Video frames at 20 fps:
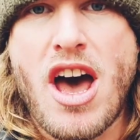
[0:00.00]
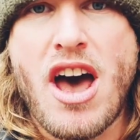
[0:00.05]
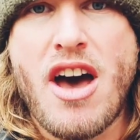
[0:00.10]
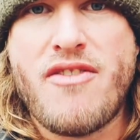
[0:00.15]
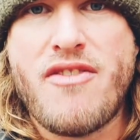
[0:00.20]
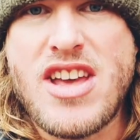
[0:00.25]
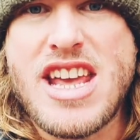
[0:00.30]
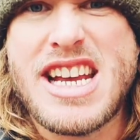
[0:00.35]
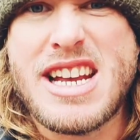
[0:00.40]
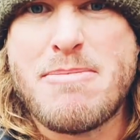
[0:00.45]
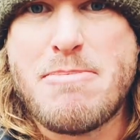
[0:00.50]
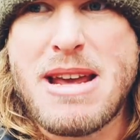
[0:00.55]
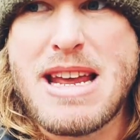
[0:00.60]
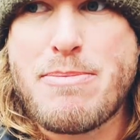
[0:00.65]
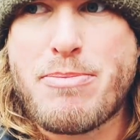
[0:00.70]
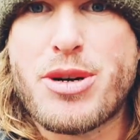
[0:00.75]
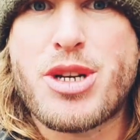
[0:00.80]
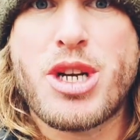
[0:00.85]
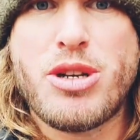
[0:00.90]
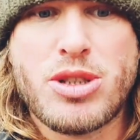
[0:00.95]
vegan meat
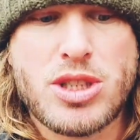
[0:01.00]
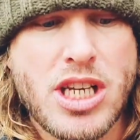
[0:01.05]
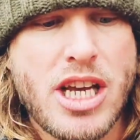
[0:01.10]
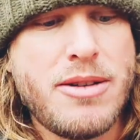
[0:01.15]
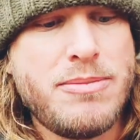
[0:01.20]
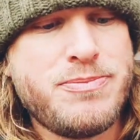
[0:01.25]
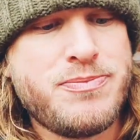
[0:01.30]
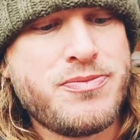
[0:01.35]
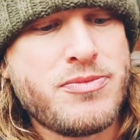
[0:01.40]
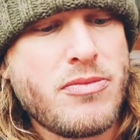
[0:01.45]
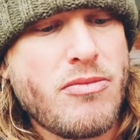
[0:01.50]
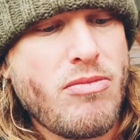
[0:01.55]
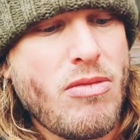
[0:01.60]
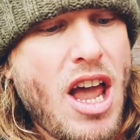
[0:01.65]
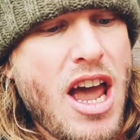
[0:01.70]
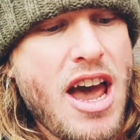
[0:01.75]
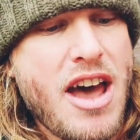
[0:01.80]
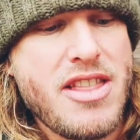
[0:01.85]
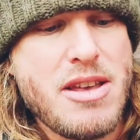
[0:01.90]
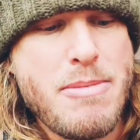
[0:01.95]
producer.
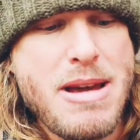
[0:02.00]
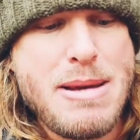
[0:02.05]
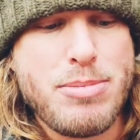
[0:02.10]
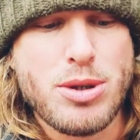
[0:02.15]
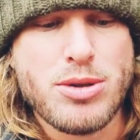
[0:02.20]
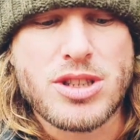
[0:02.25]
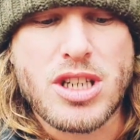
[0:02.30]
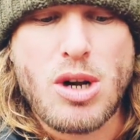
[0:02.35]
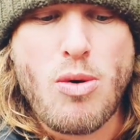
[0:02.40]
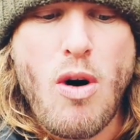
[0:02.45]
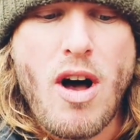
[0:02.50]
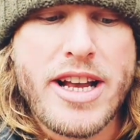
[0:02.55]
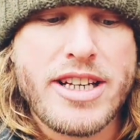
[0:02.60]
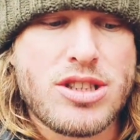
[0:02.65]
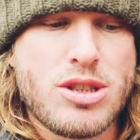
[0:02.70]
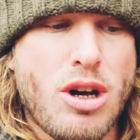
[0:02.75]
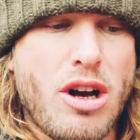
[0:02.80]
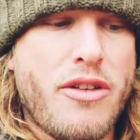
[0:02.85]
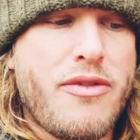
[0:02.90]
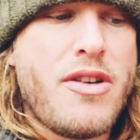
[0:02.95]
And the meatballs are quite
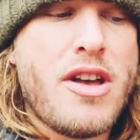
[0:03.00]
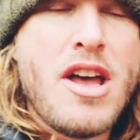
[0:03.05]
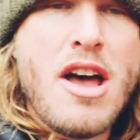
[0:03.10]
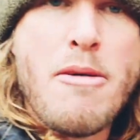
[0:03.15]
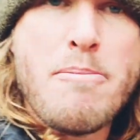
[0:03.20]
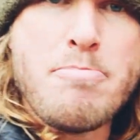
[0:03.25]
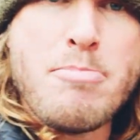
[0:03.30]
sort of